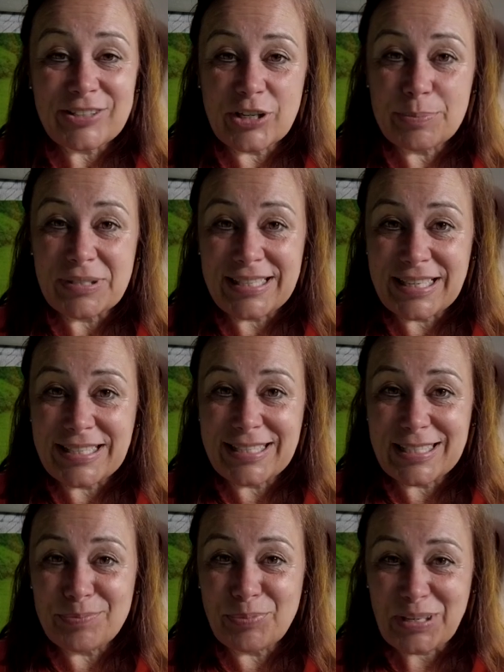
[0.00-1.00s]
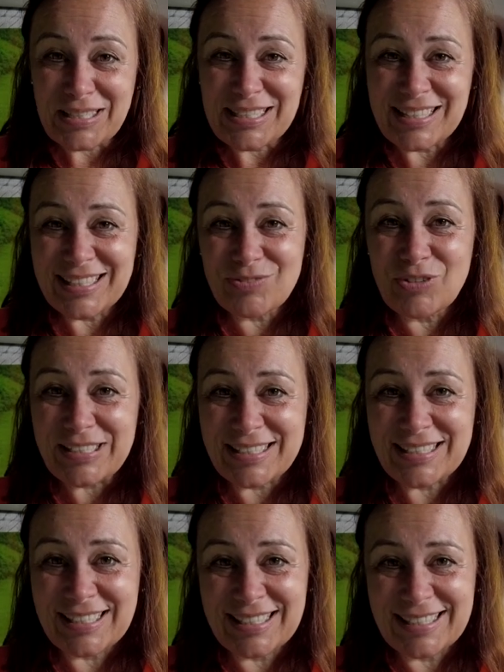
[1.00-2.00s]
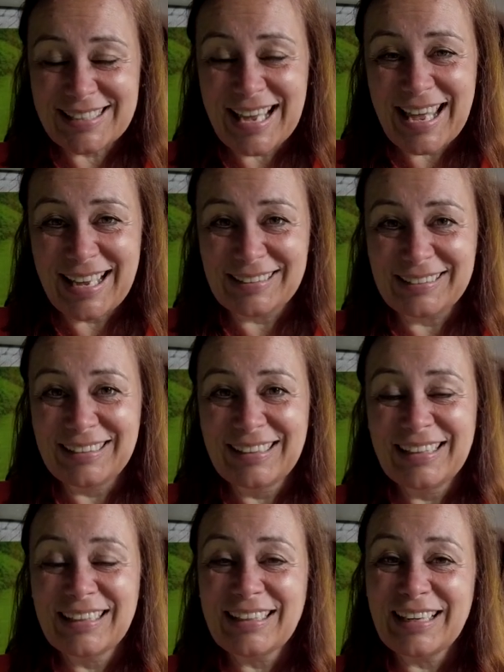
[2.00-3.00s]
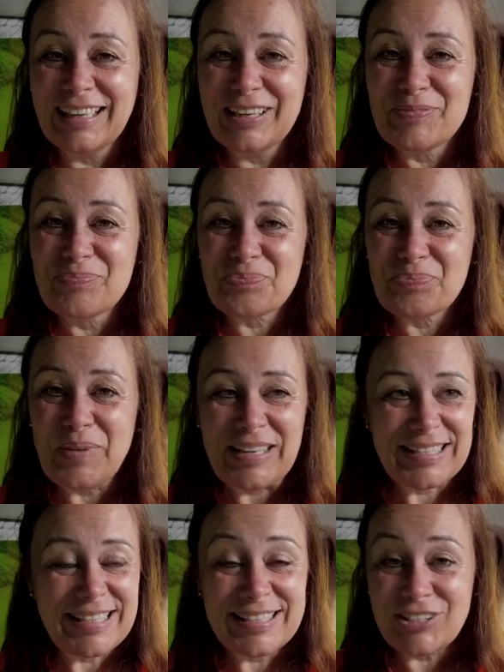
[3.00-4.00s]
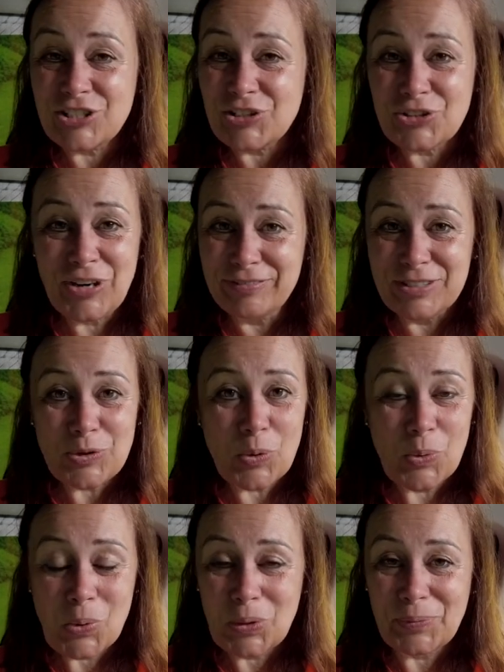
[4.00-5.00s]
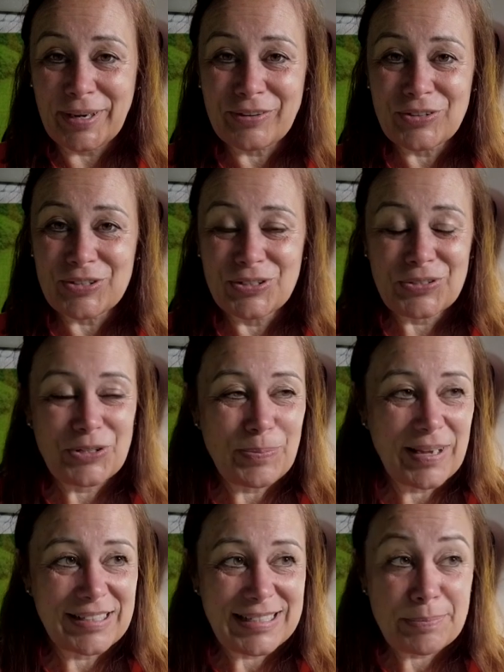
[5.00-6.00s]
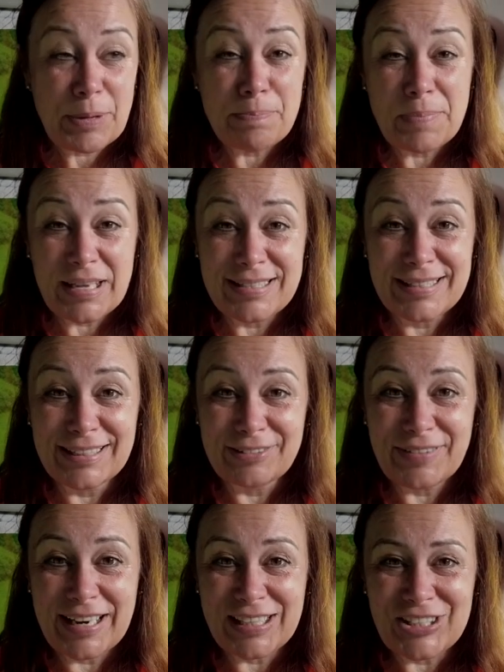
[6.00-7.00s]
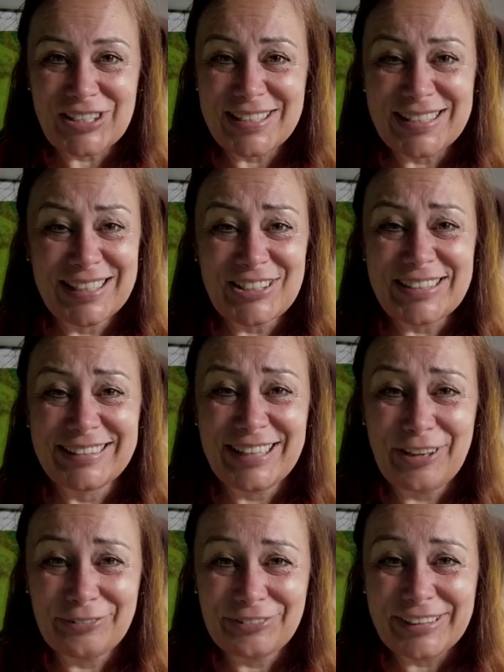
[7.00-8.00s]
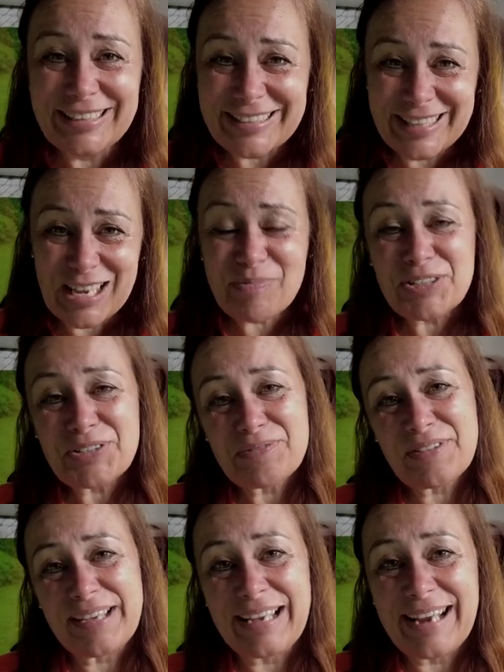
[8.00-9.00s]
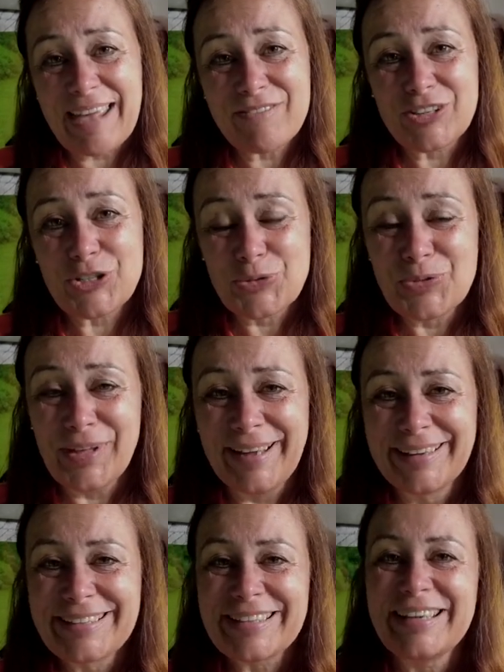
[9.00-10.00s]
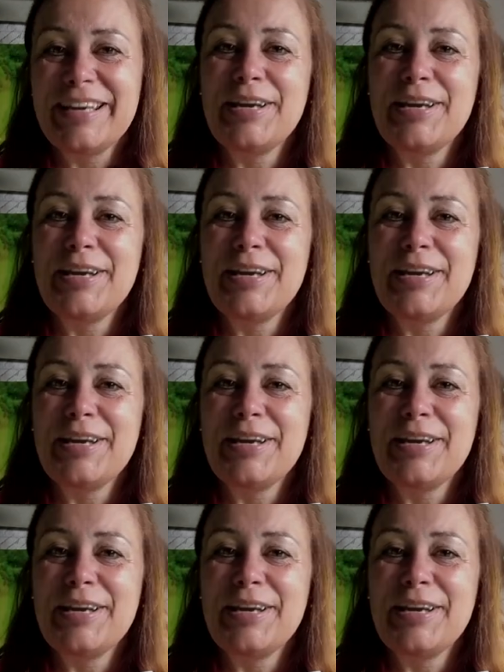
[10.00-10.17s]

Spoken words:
got a Mercedes Sprinter that's rusty as hell. But he's just travelled all the way across Europe, had some amazing adventures, and I just love reading him. I don't think I'll ever do that,